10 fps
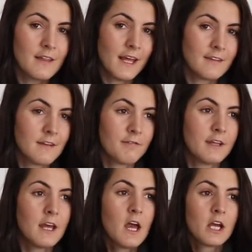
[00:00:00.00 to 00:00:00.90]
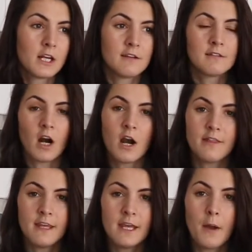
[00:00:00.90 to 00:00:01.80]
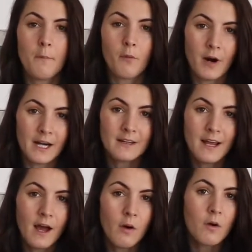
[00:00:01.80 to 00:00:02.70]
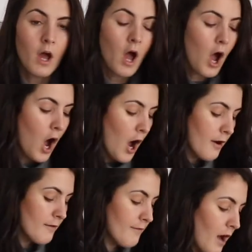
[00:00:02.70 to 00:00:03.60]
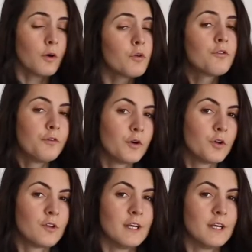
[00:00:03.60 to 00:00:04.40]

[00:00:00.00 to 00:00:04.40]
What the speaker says: and that's definitely going to start the breakdown of those foods,